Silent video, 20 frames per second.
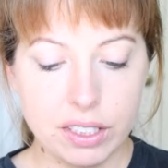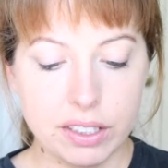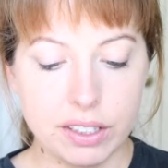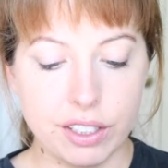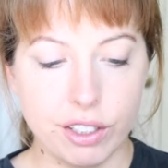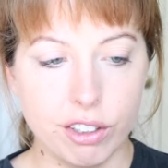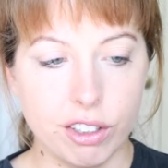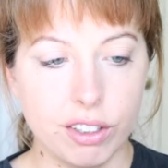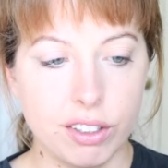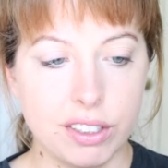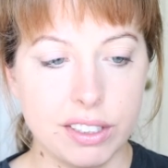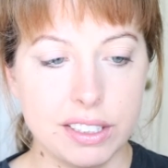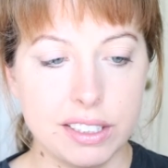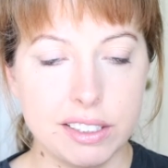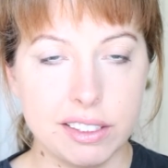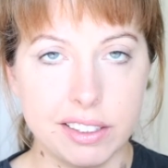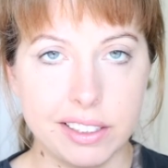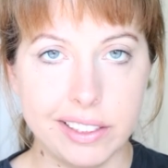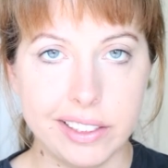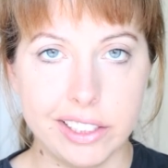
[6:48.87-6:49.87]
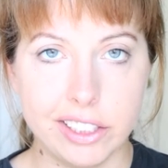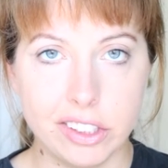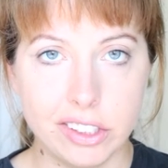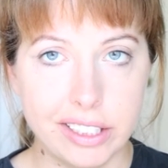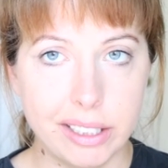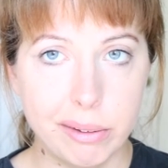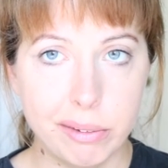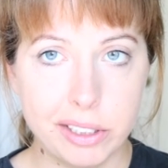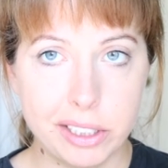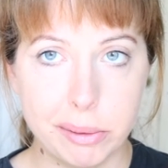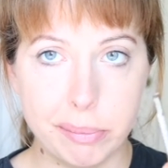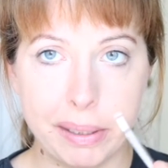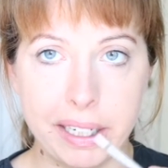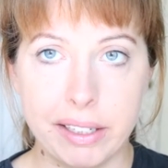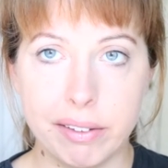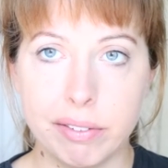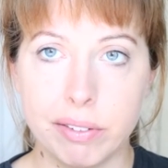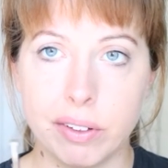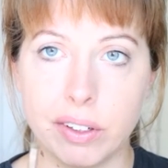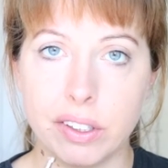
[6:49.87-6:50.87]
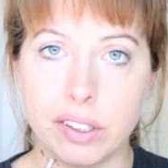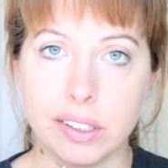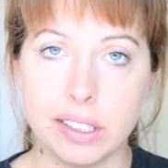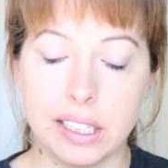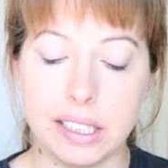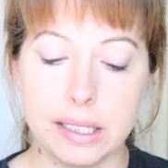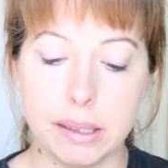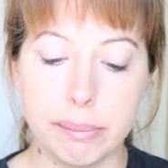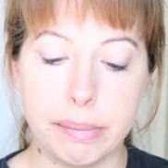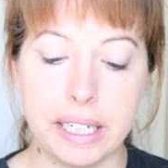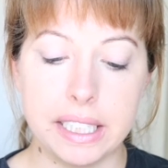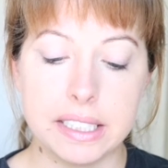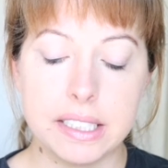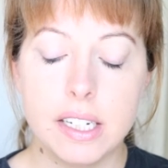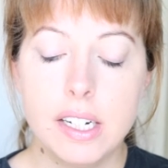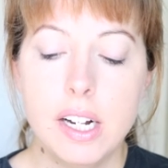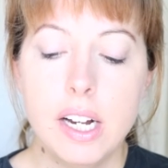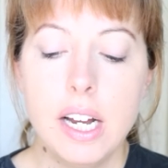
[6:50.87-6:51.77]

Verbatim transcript: they're honestly, you get what you pay for. They're not the best.